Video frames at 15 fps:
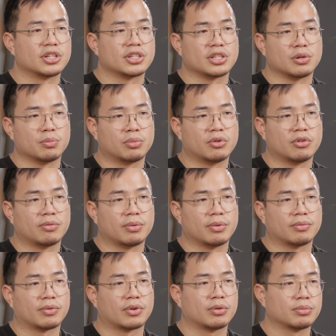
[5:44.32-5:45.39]
is an
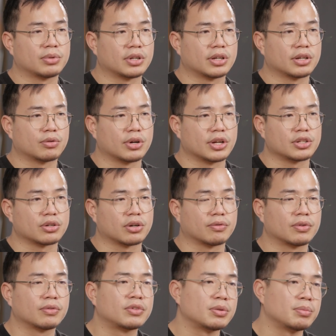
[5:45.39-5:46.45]
improvement from the Greyjoy
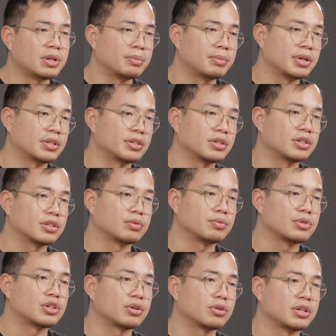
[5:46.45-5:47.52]
50mm,
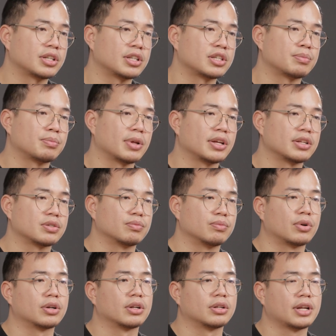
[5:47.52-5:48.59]
which only displays
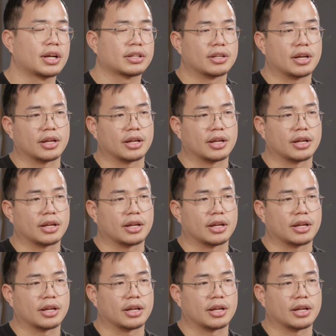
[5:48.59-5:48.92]
one like the